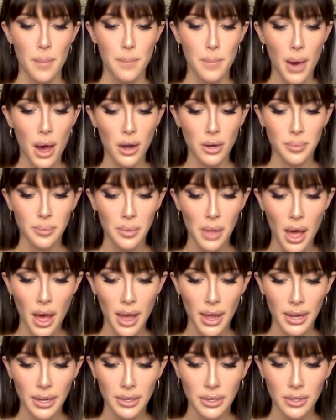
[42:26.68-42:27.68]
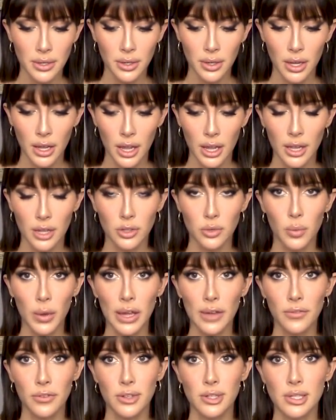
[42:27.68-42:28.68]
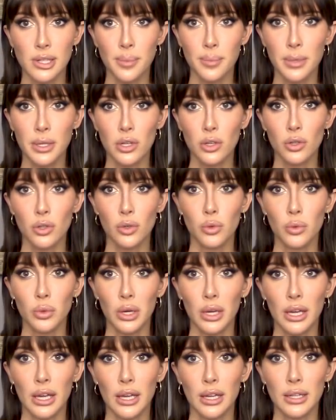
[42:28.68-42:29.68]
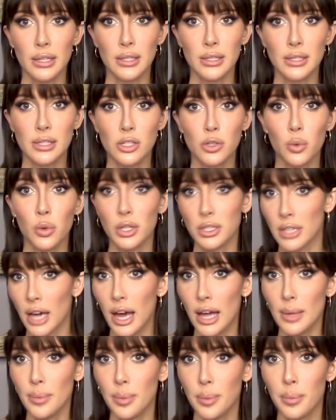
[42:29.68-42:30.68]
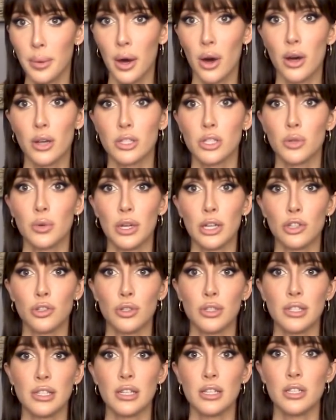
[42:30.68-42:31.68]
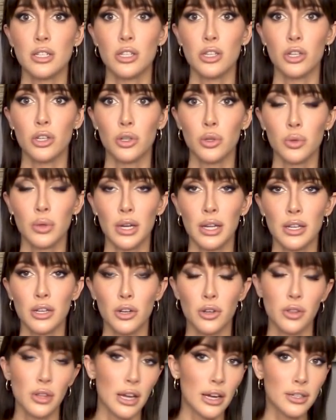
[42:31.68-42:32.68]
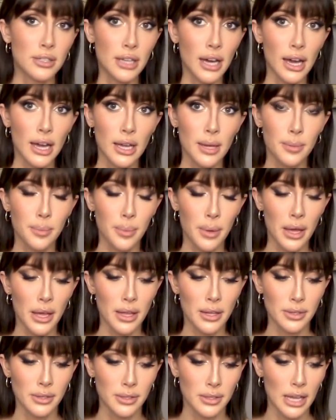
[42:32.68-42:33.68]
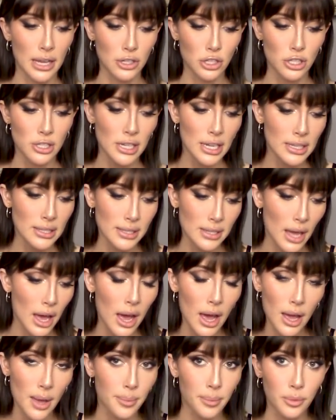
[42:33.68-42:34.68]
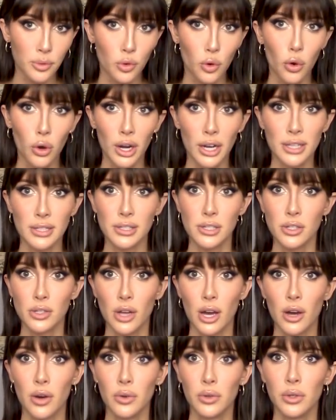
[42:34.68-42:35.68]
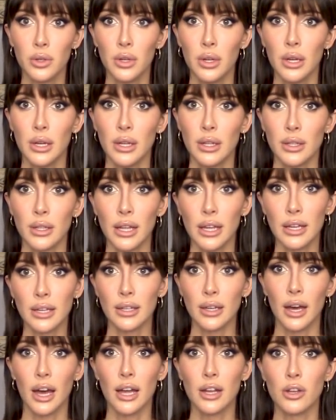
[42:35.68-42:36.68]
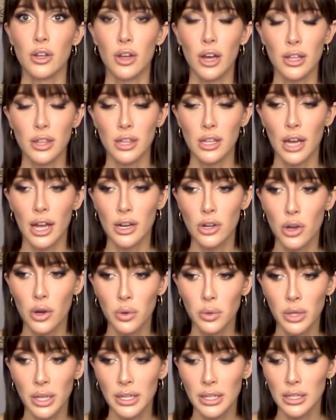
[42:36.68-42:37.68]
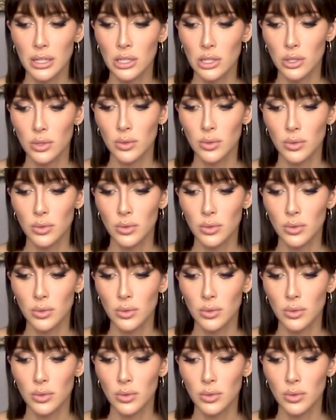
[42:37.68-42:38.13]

bottom line and wait for somebody who is your type but also interested in you and you're their type and that just takes time of course you know like i, I, th- I know like in